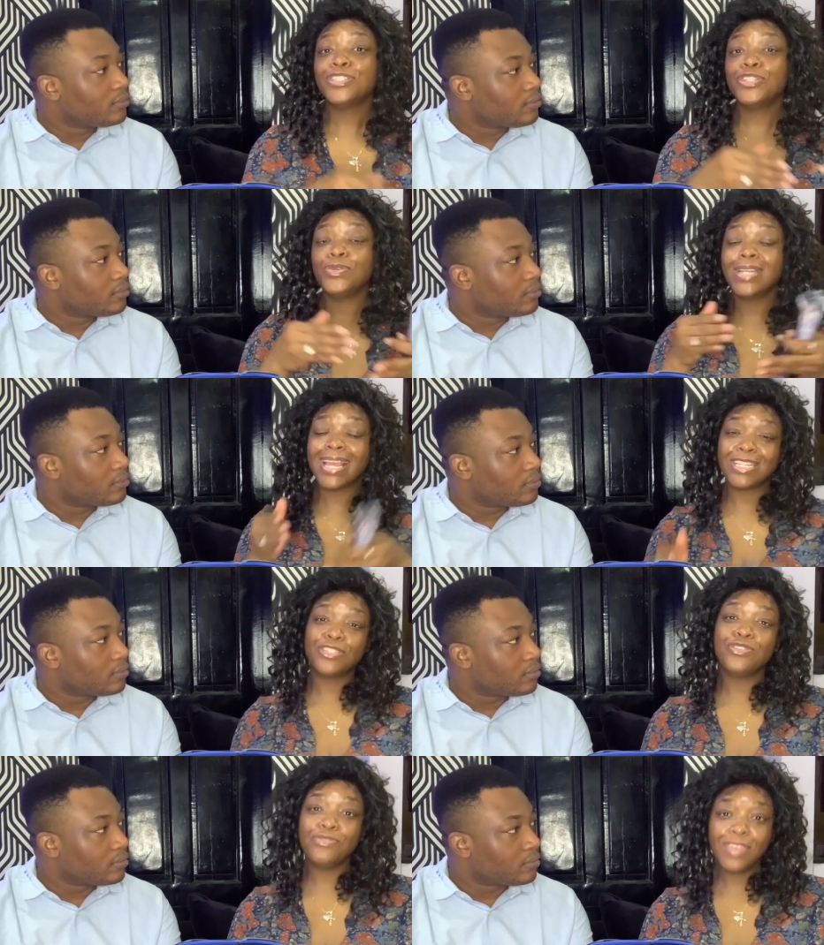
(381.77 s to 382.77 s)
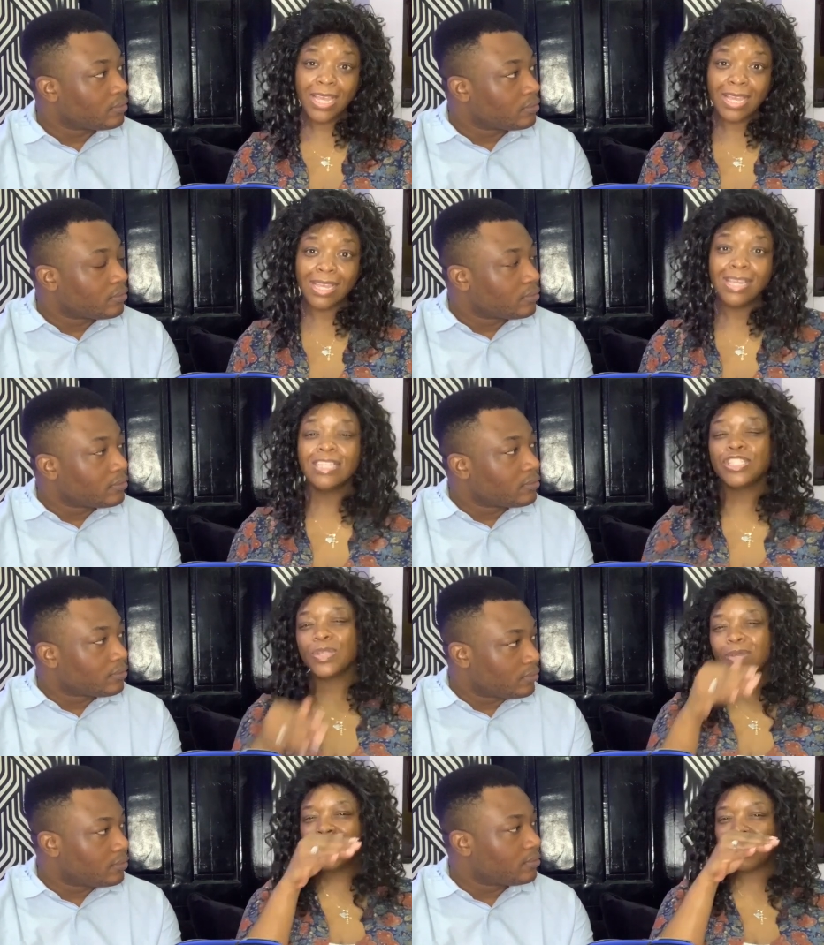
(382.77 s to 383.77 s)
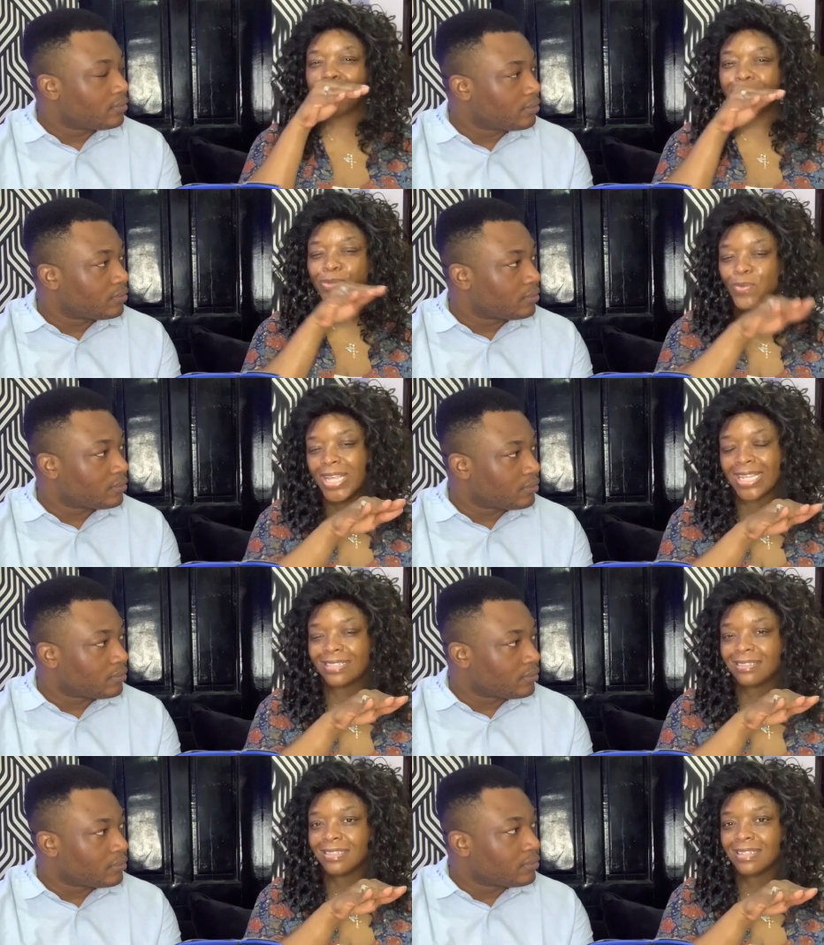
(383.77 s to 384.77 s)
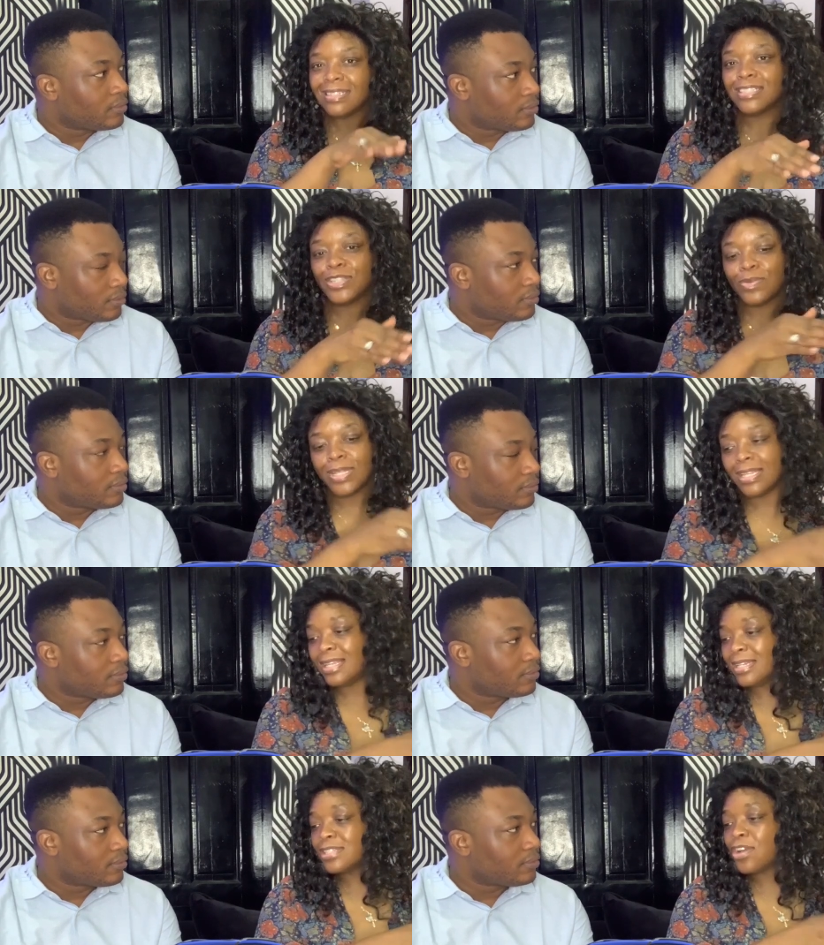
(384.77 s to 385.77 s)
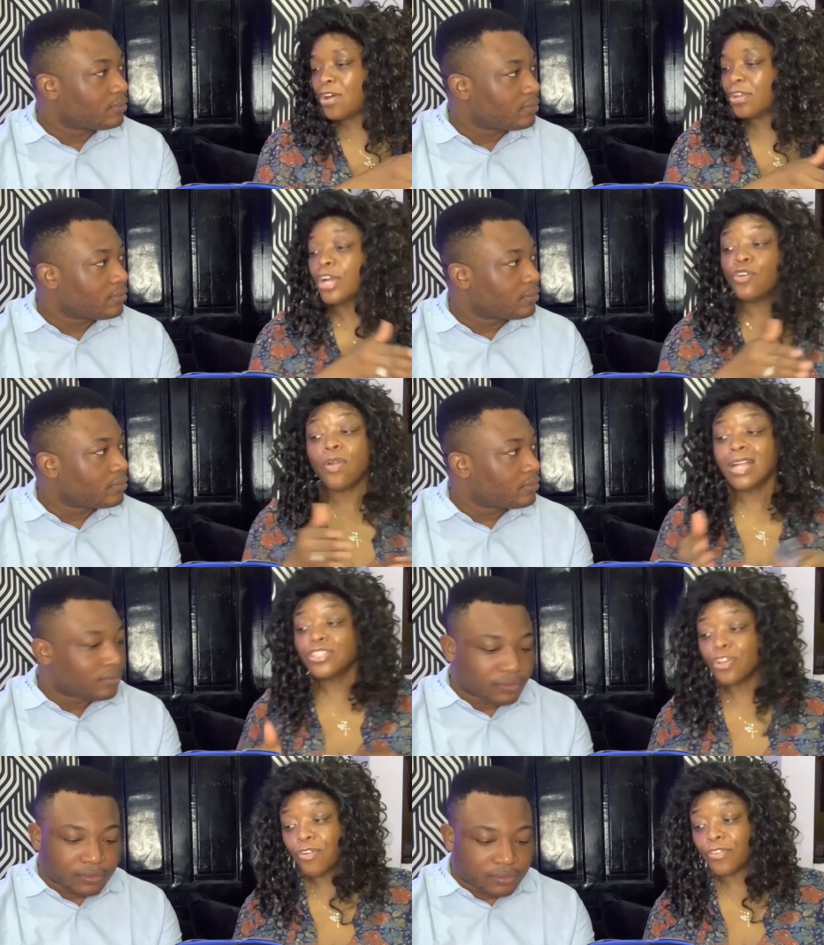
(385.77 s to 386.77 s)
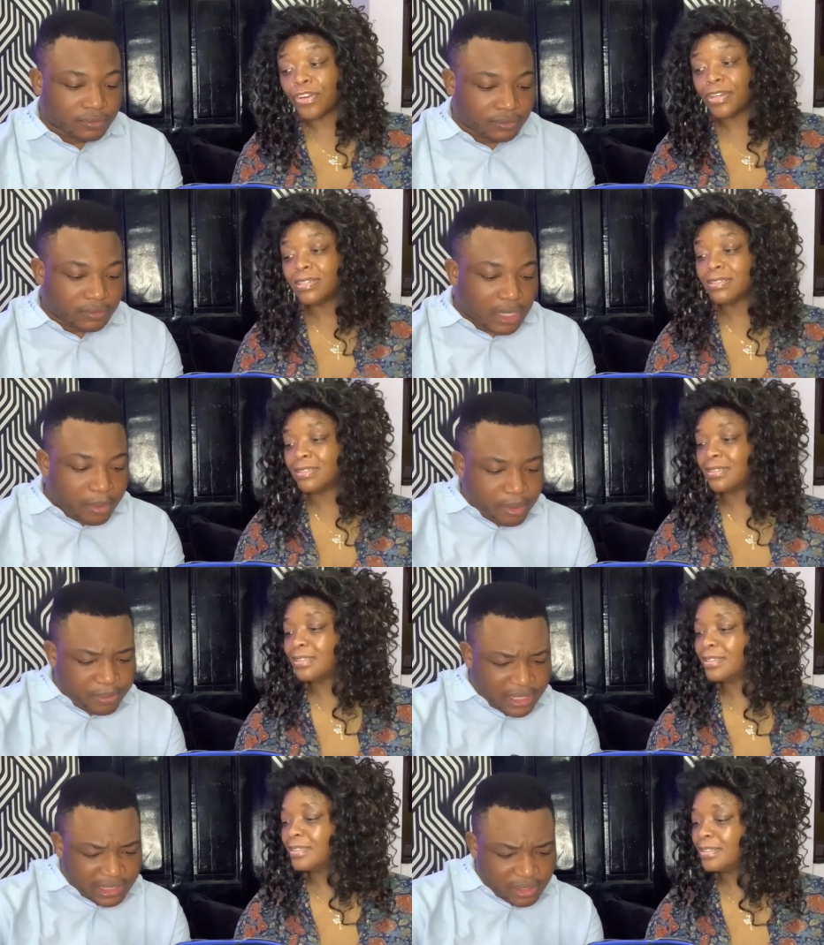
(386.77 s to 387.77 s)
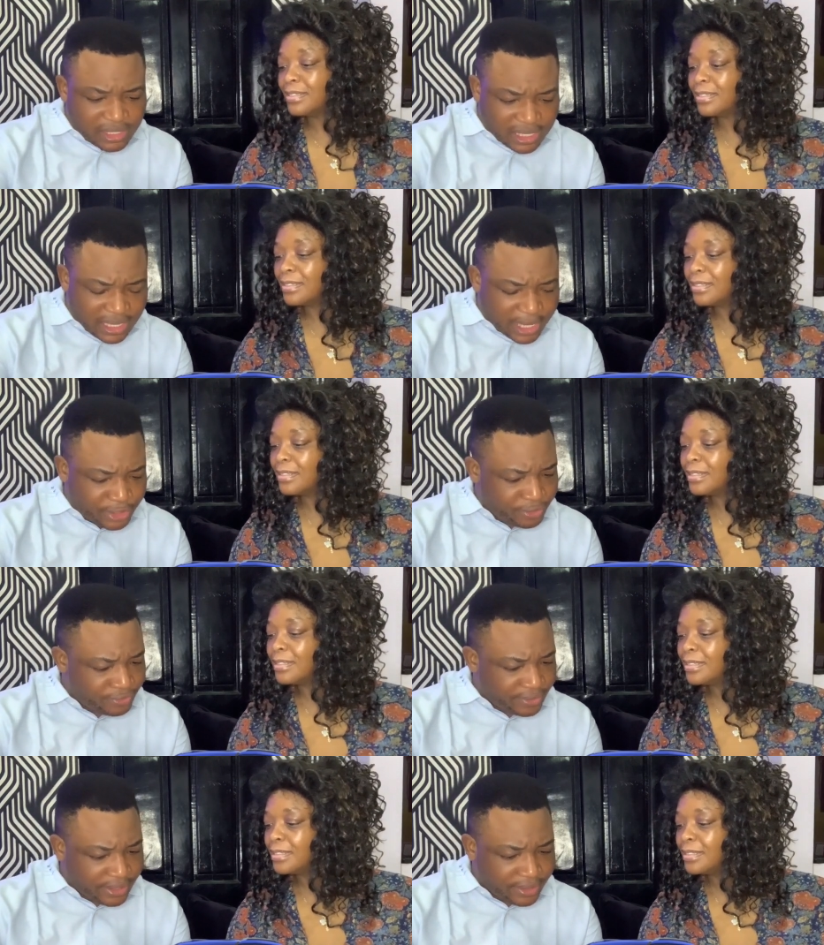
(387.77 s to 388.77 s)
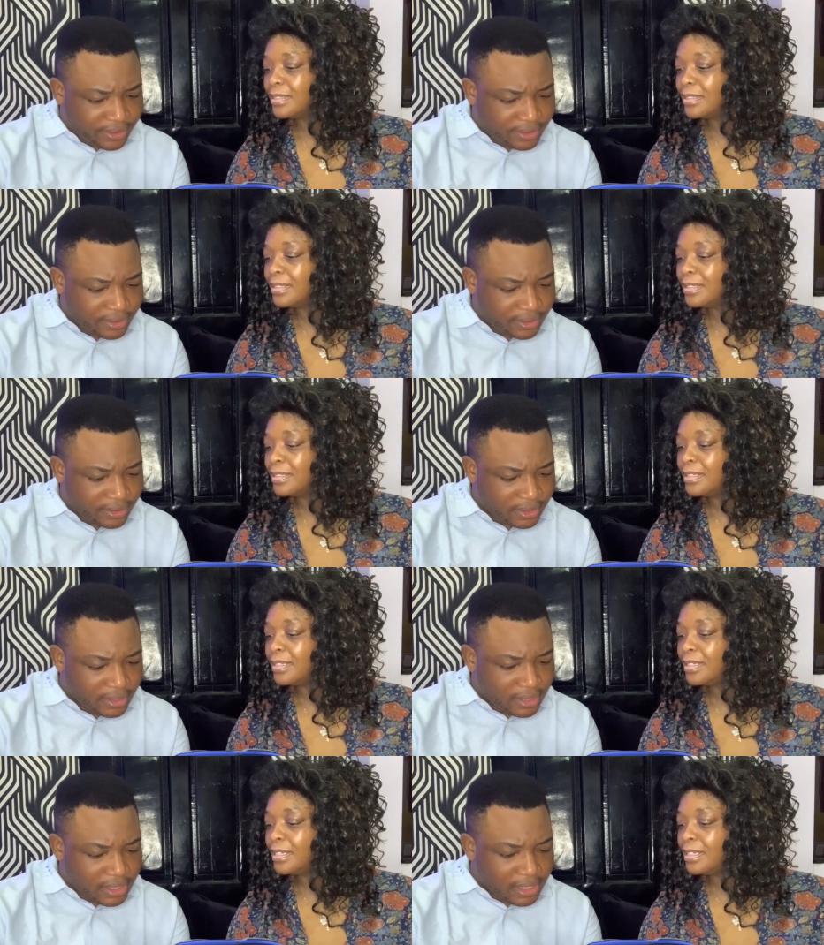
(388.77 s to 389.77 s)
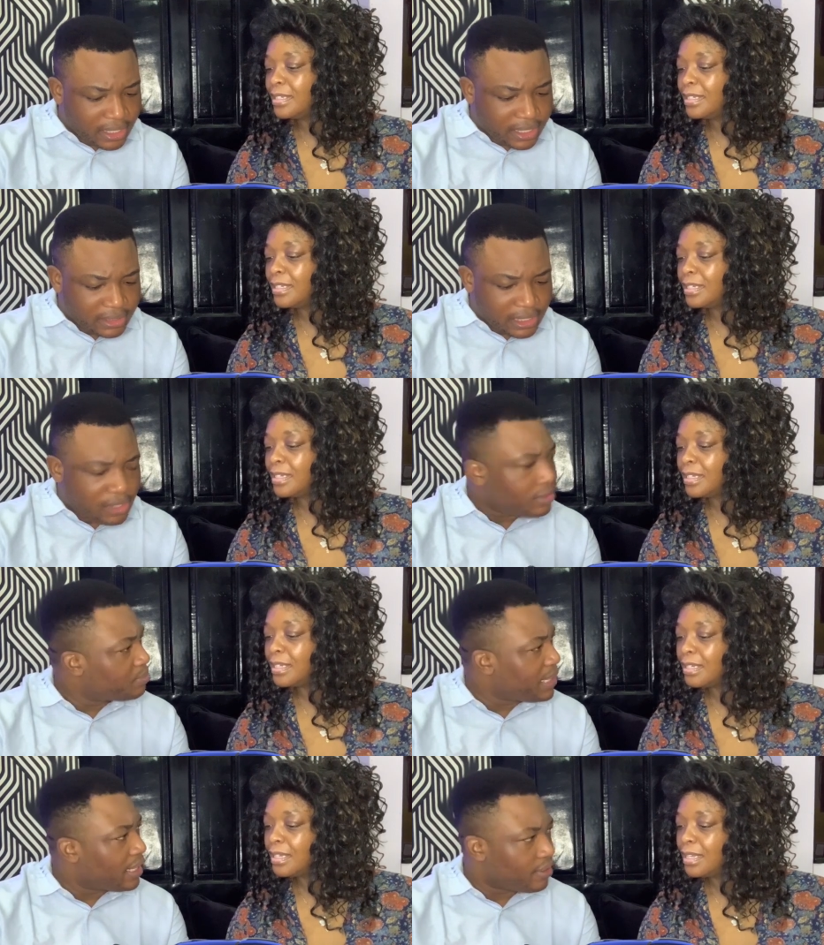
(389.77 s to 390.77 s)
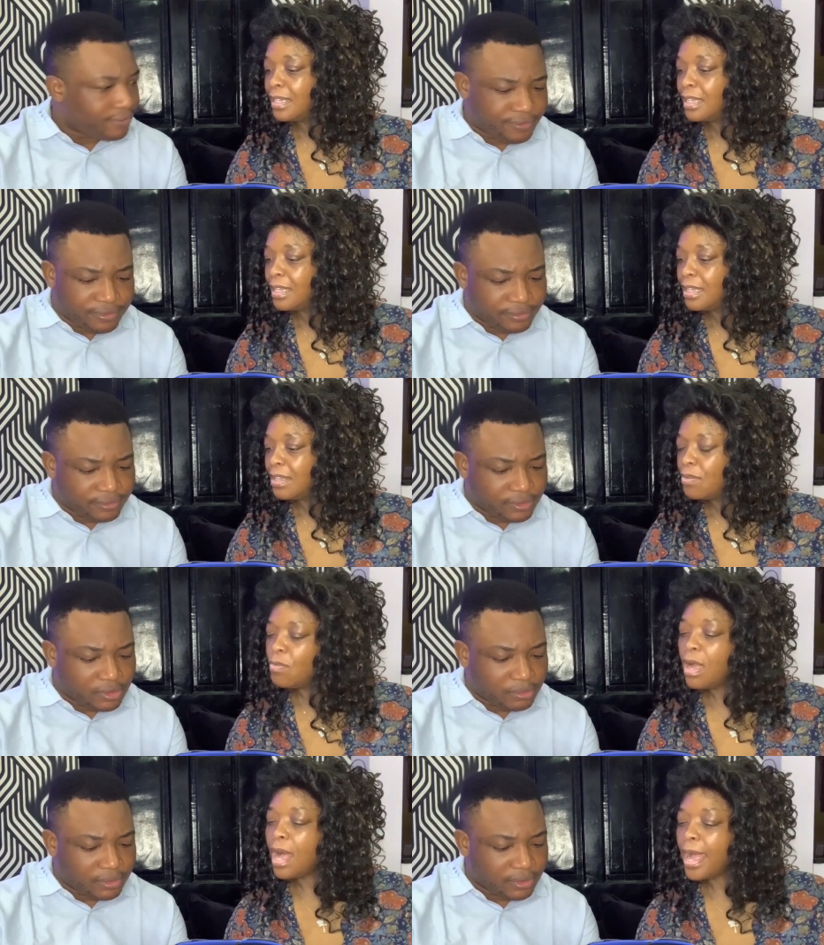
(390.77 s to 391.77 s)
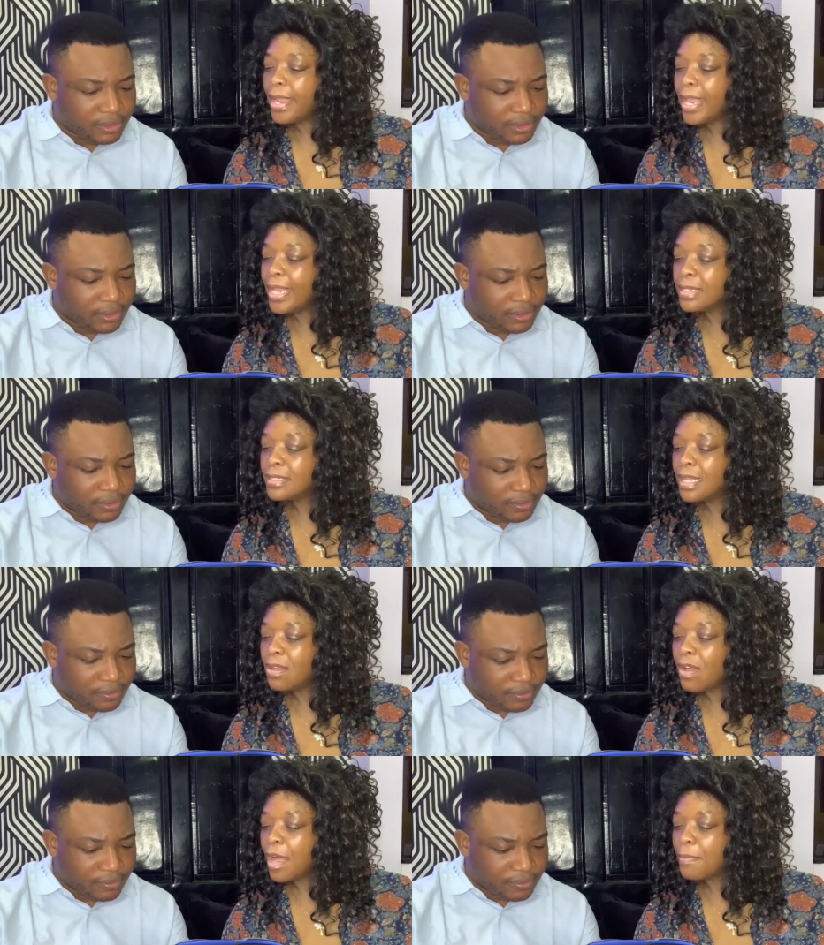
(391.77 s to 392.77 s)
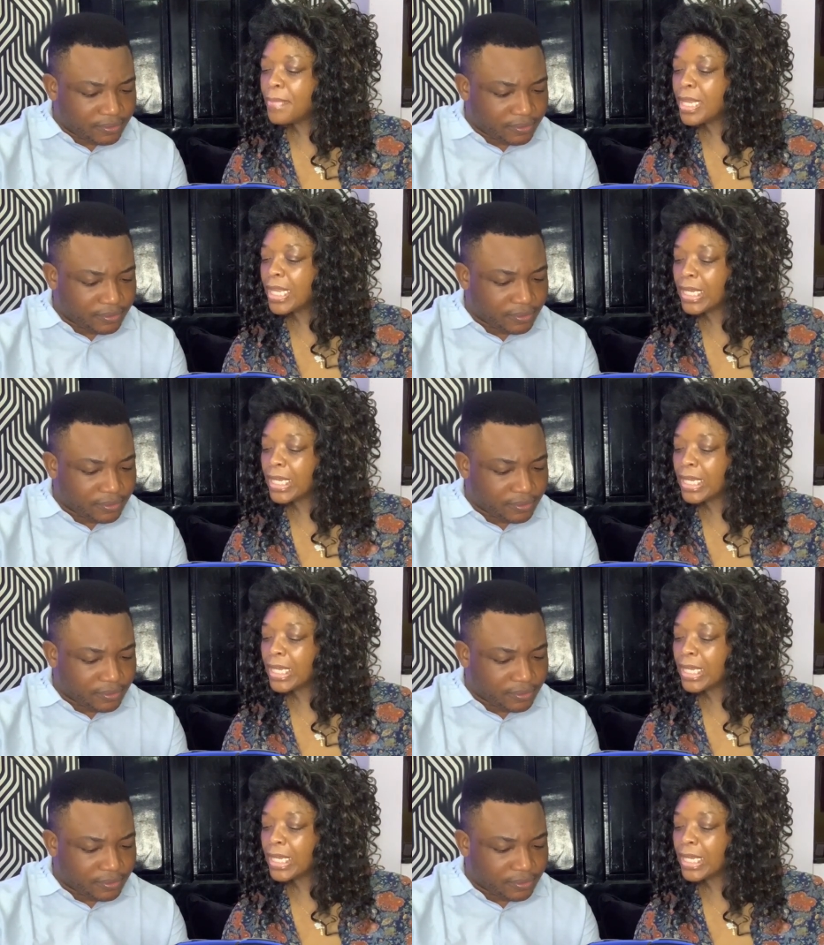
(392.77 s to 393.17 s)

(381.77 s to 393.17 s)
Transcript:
Speaker 1: to an SUV. So it's in between. So it, it is called a crossover.
Speaker 2: But, but this looks like an SUV. It's, it looks big enough.
Speaker 1: So. Well, I can't tell how big it